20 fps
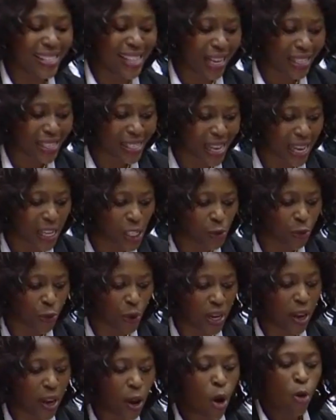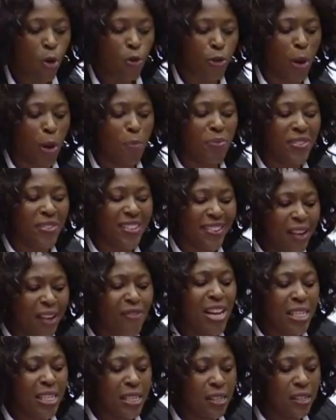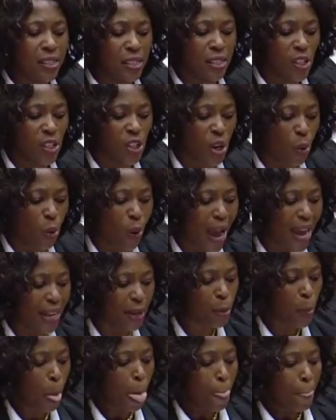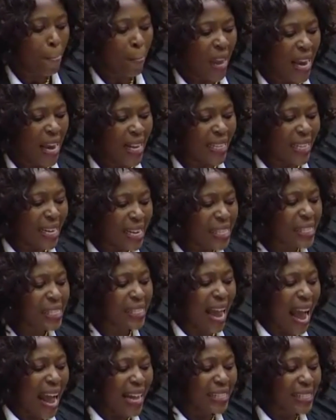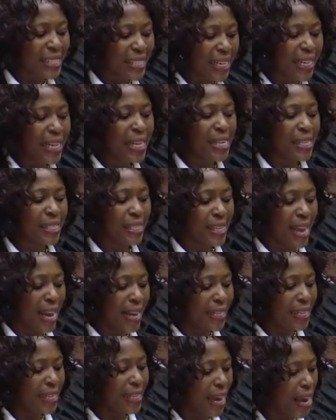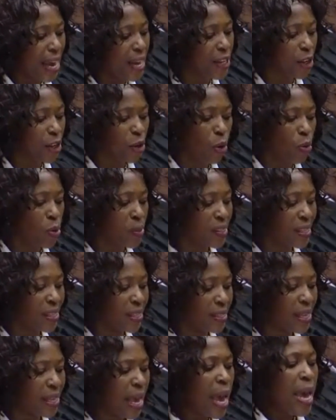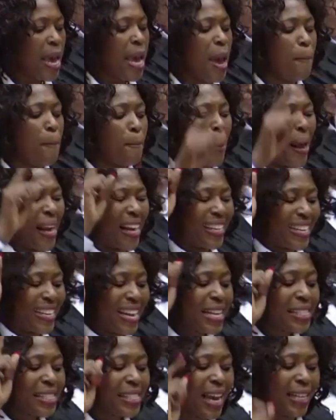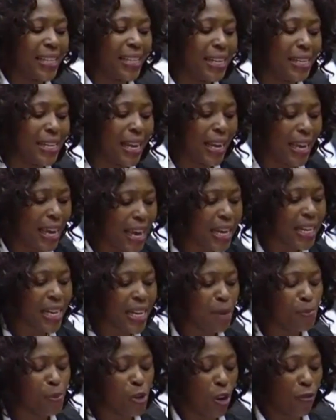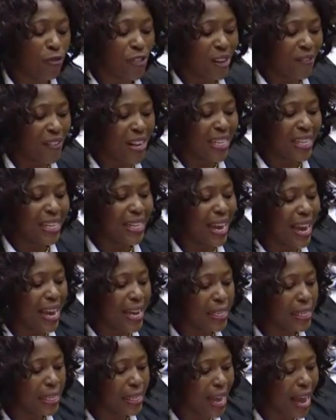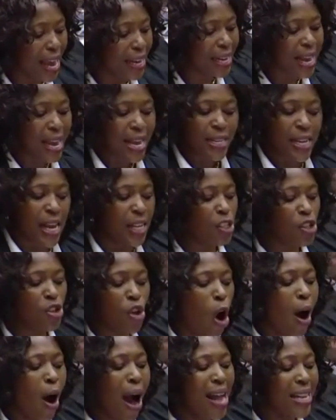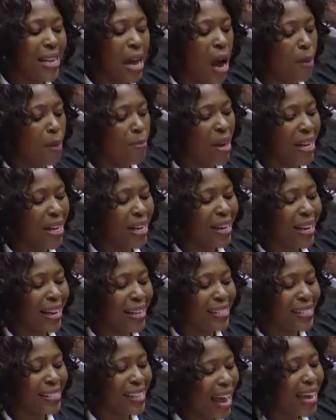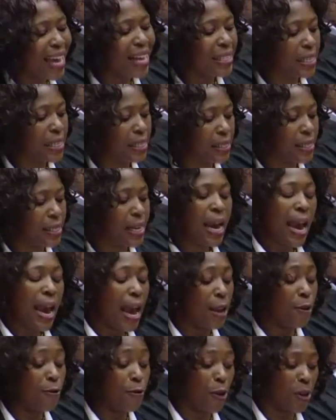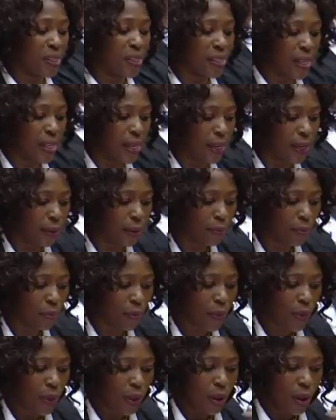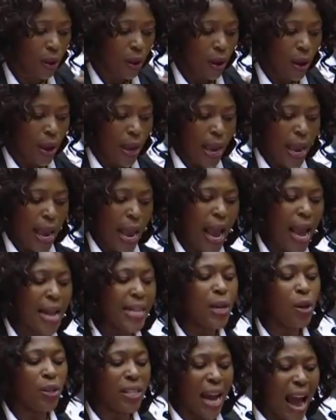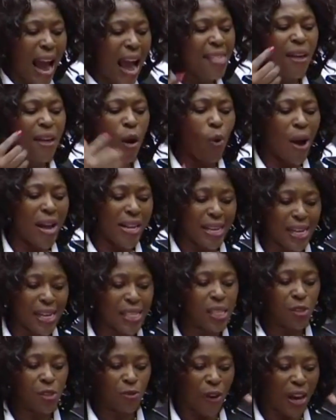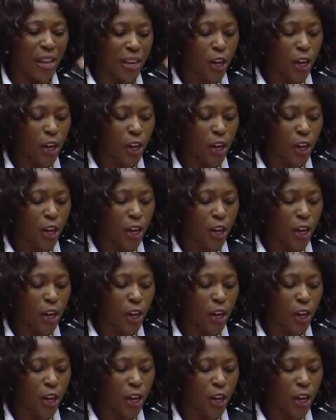successfully from 1761 at least until his death in 1806. He predicted the eclipse of 1789 that no other American scientist had foreseen. And the other one that is